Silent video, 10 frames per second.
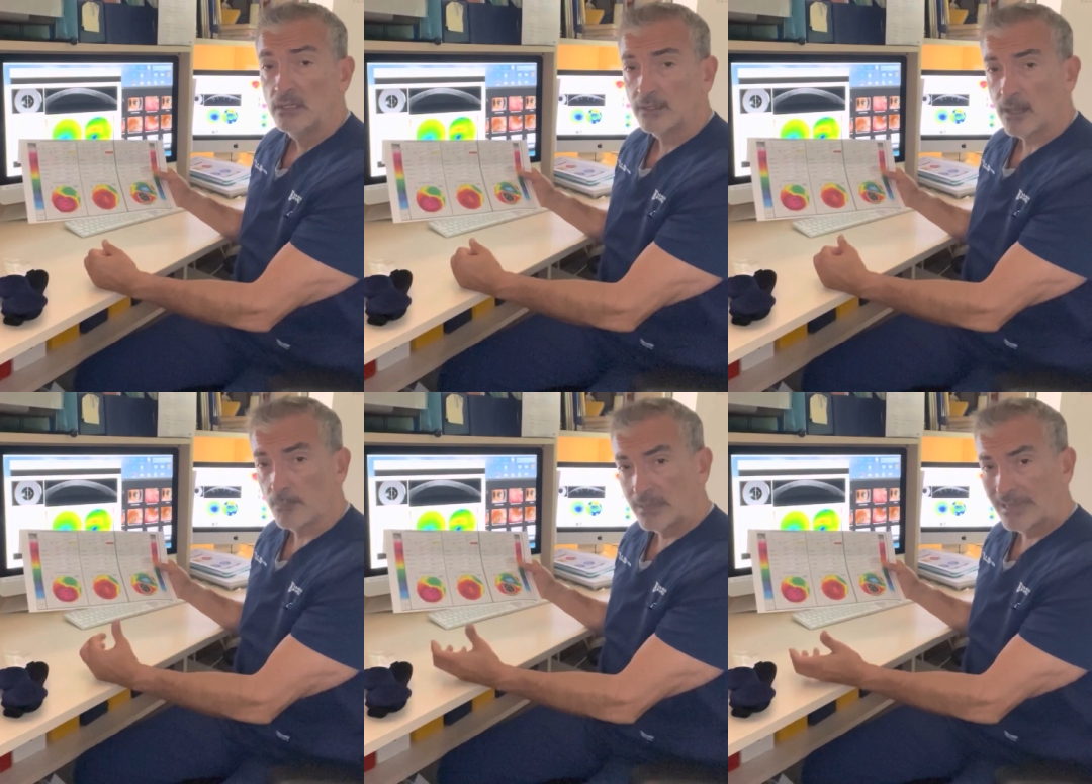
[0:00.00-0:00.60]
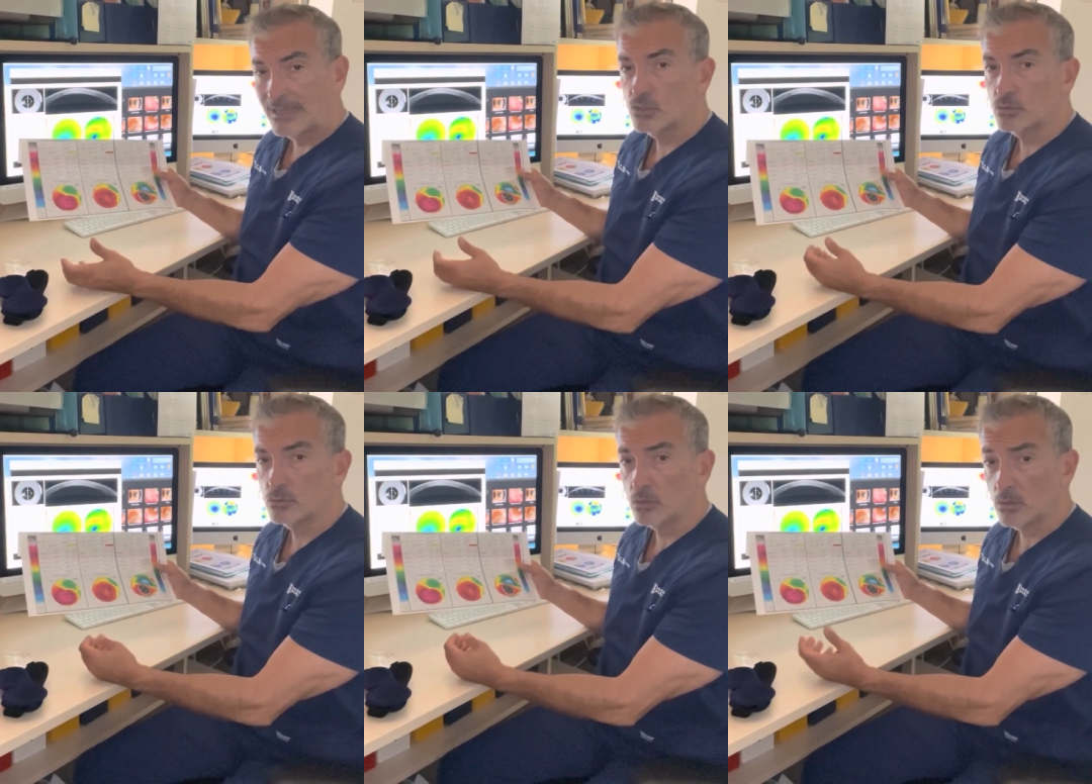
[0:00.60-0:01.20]

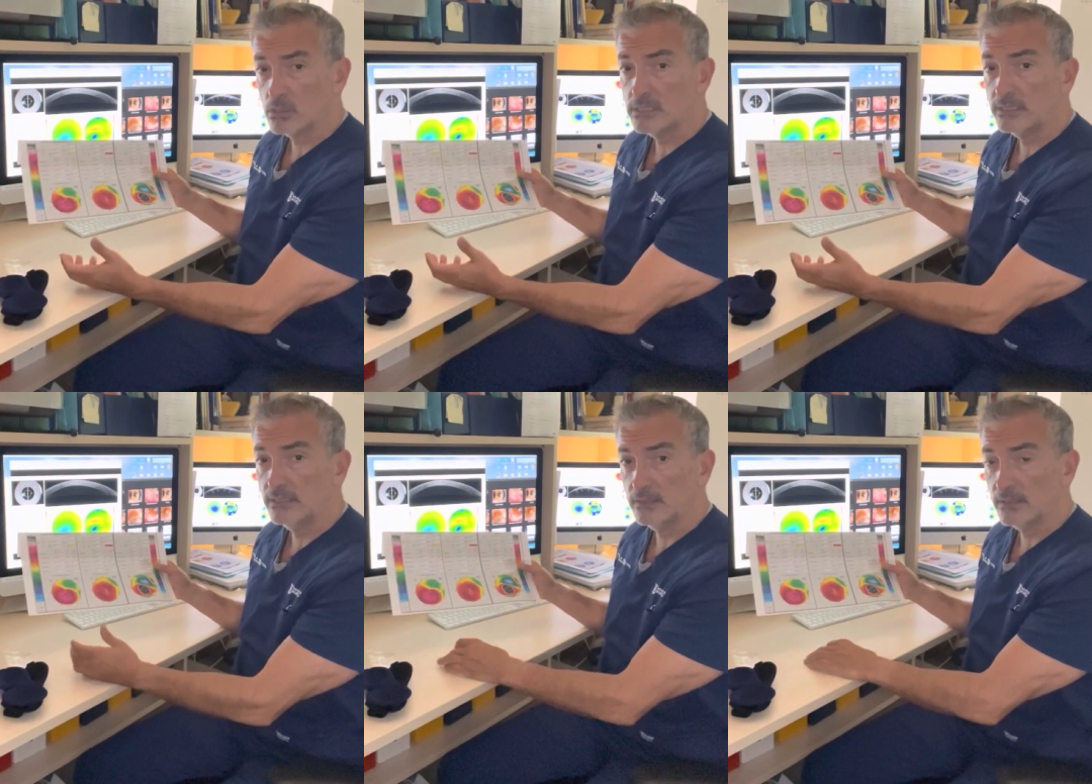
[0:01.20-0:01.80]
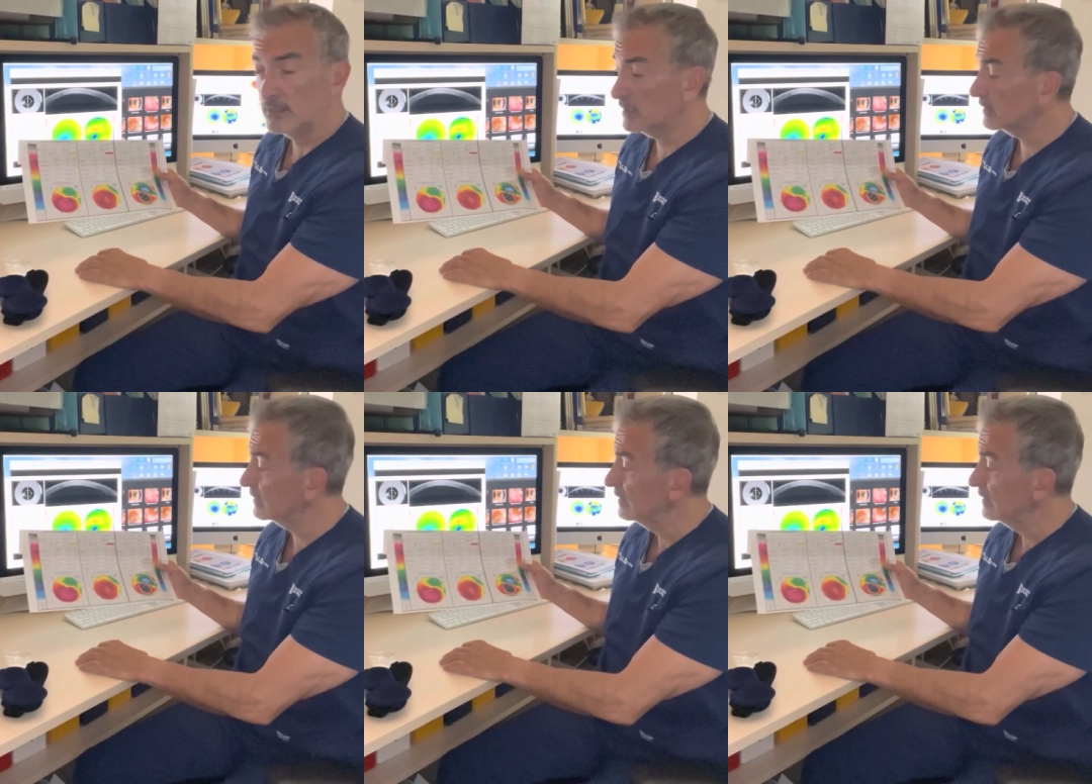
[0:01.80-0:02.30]
combination cross-linking technique